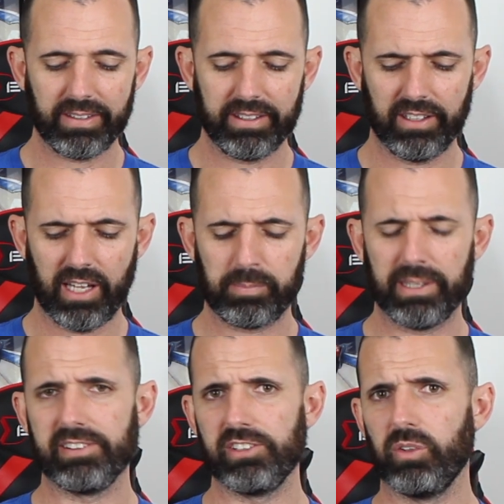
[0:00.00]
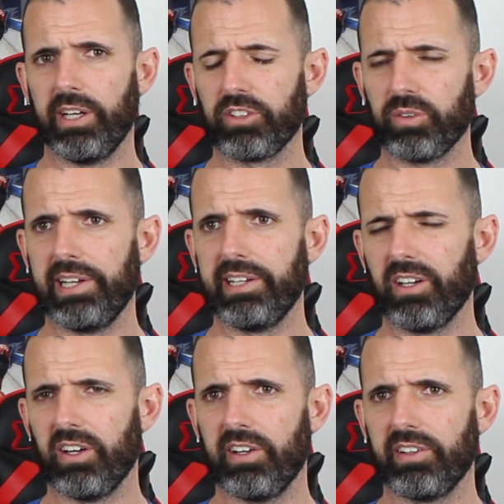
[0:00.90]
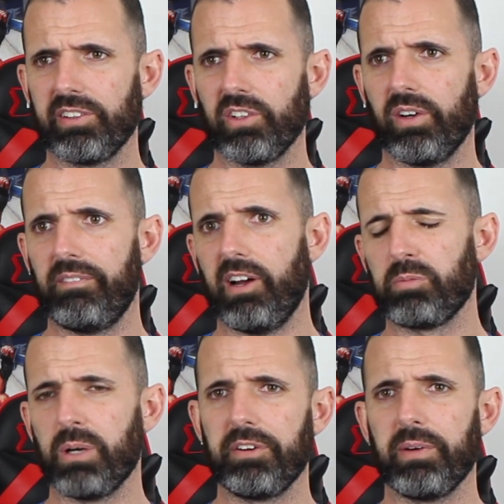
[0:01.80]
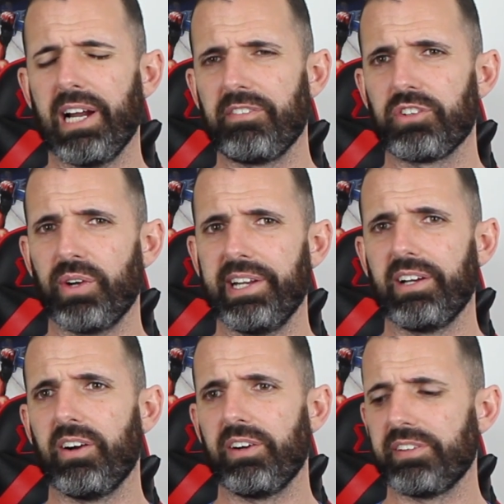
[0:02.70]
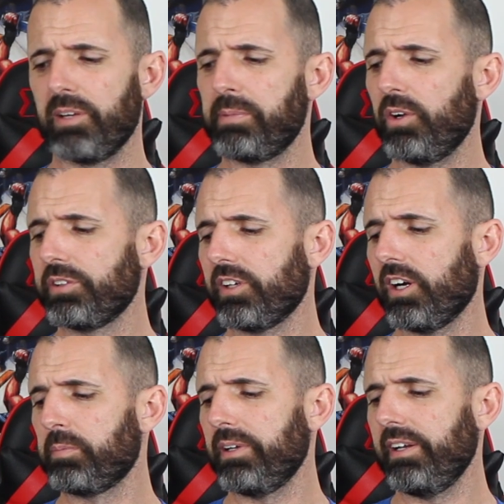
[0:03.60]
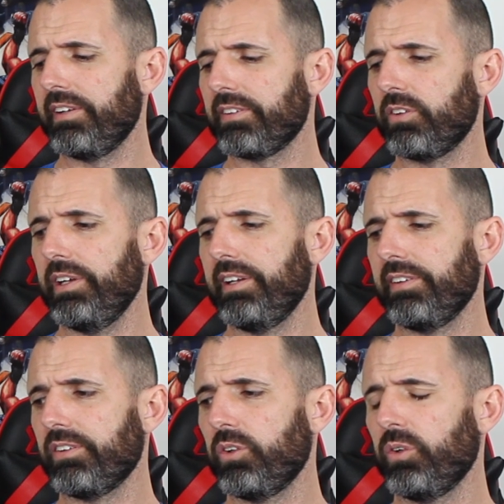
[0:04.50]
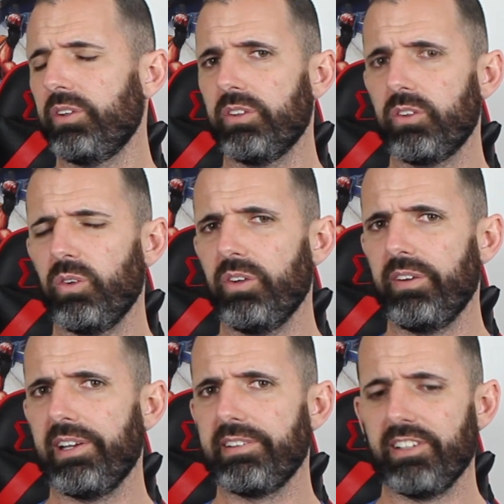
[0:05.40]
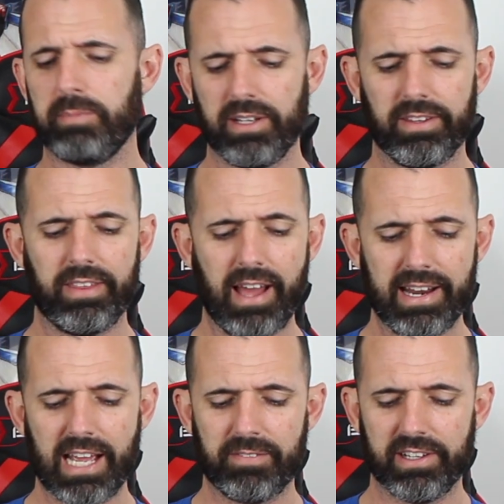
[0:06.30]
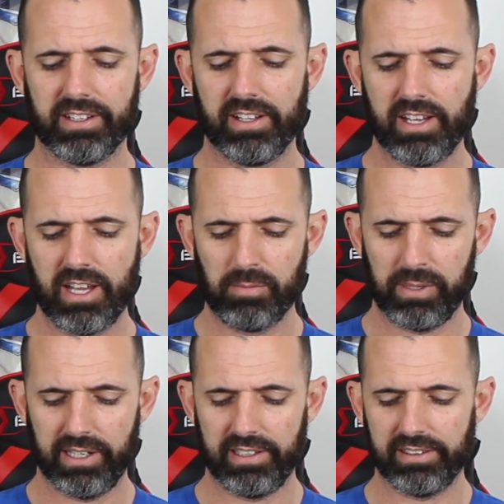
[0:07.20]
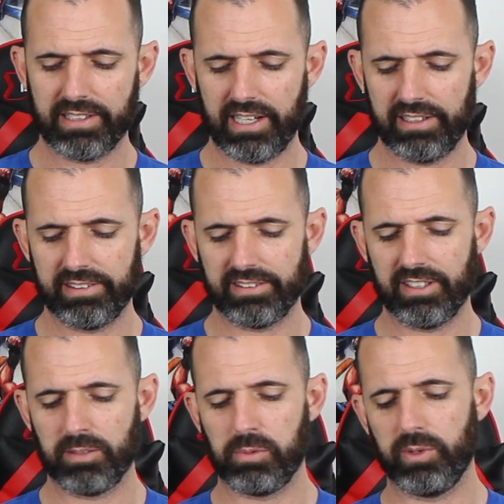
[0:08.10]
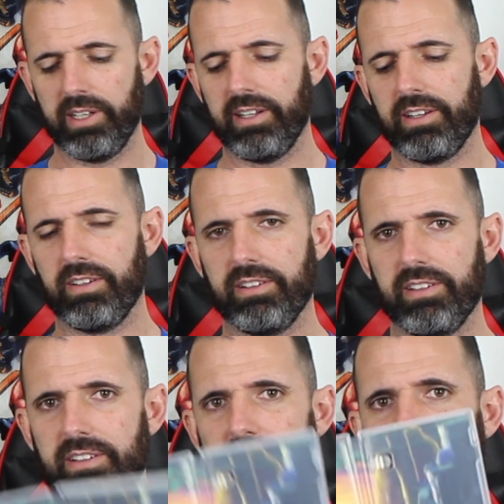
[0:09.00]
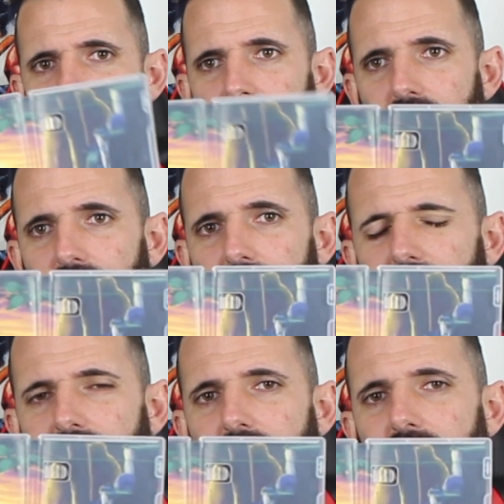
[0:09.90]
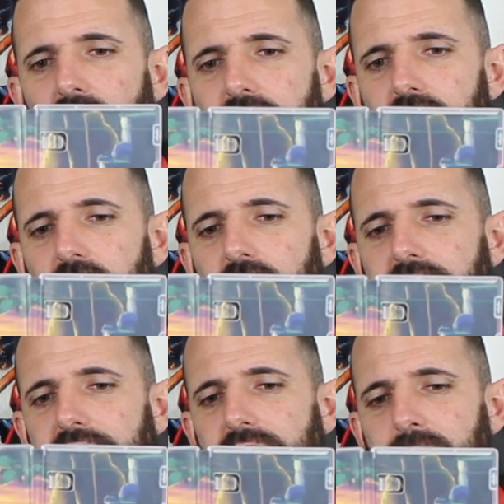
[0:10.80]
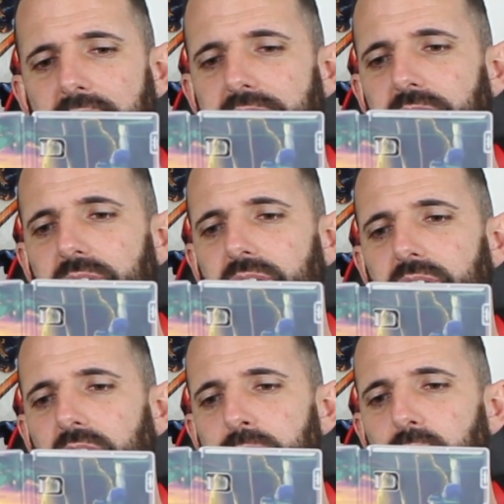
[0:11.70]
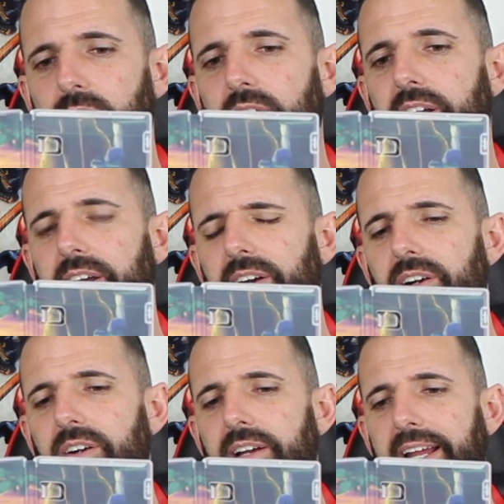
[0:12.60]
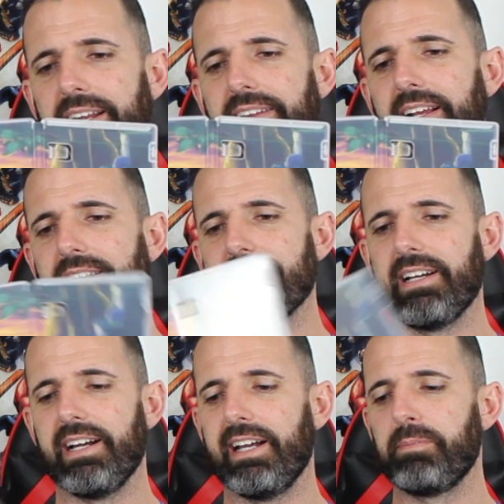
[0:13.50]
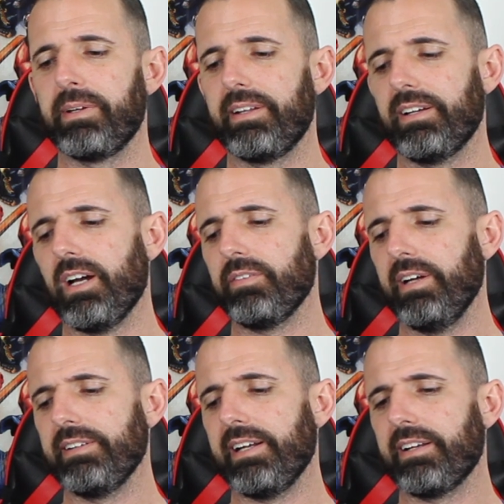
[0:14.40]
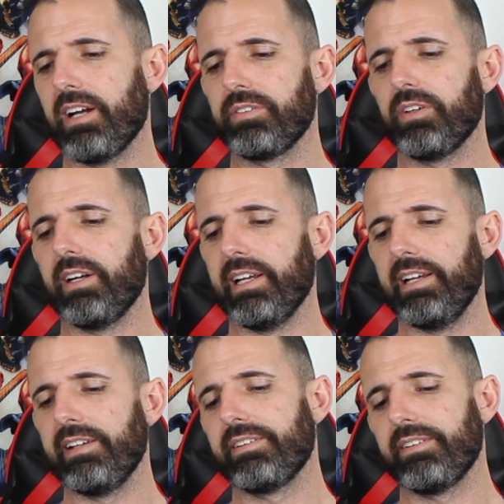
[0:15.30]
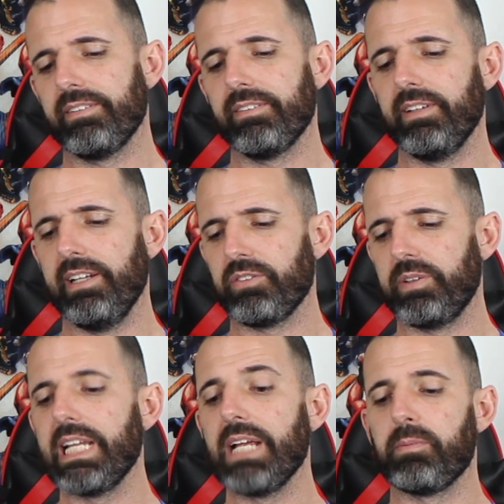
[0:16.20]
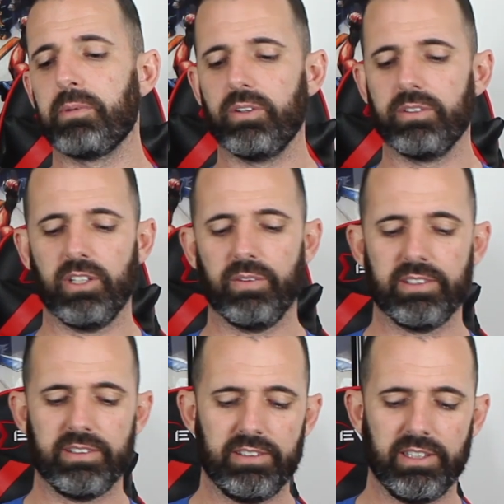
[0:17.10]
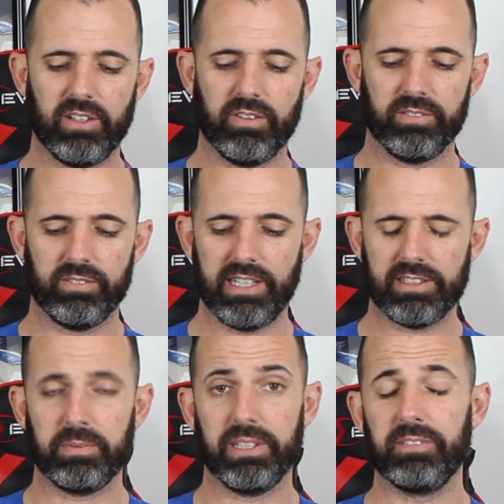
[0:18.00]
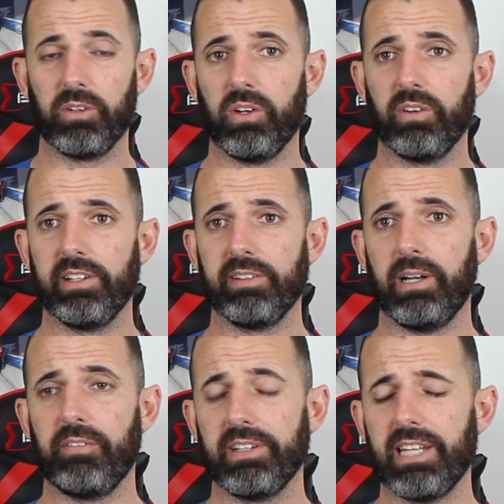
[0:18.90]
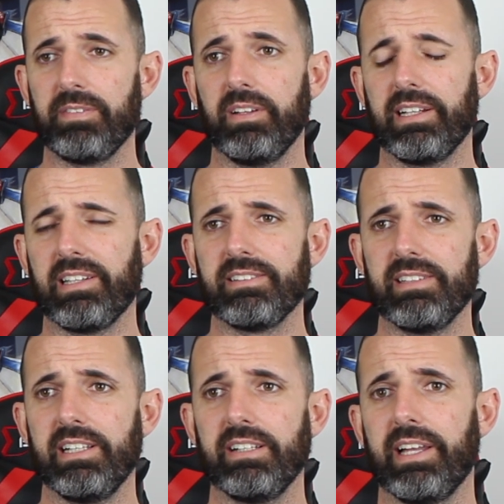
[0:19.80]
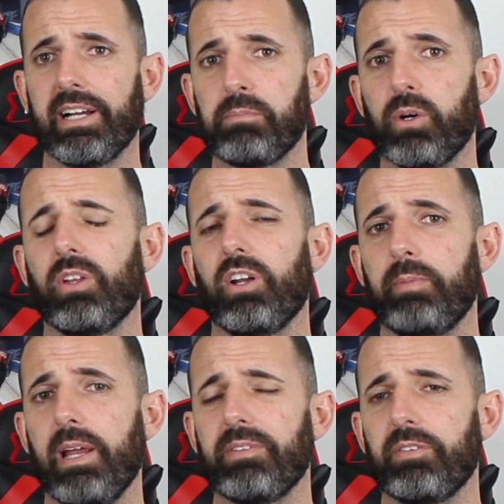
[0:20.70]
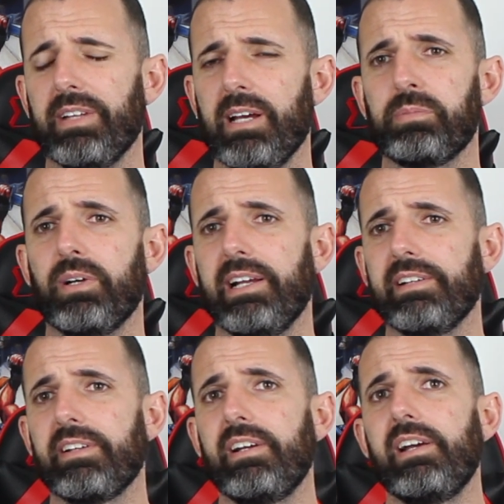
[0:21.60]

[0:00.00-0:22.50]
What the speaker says: A lot of places do like trading cards, so I'd probably rather have trading cards than a postcard. But it is a cool little addition. It's better than not having it. But it is kind of just disappointing that there's just no overall just manual or booklet or anything inside. But the inside cover art is redeemable, so it's has some redeeming qualities. But I would definitely like to see like a booklet or pamphlet for that price.